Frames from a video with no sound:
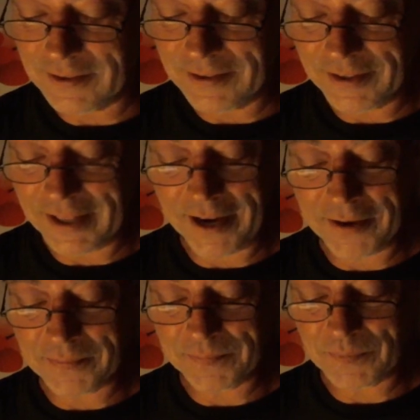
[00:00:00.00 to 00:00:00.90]

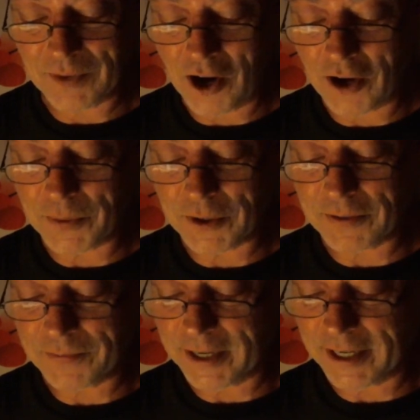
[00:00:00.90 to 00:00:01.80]
that all were
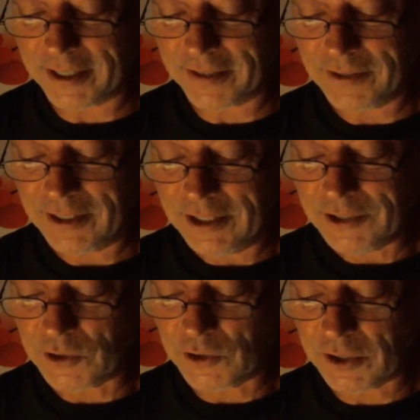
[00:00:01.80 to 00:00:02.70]
afraid of
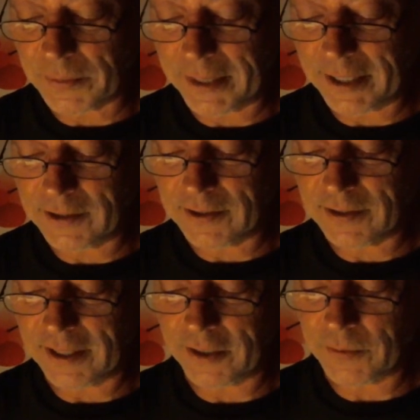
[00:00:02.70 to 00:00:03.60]
told the commander
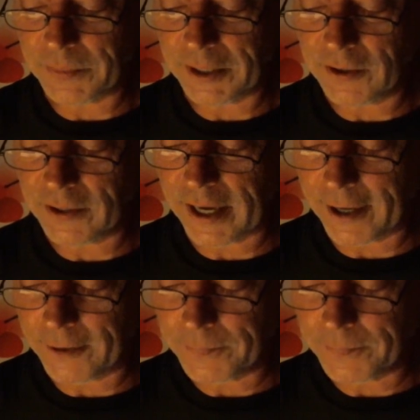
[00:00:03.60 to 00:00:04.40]
that it would be okay.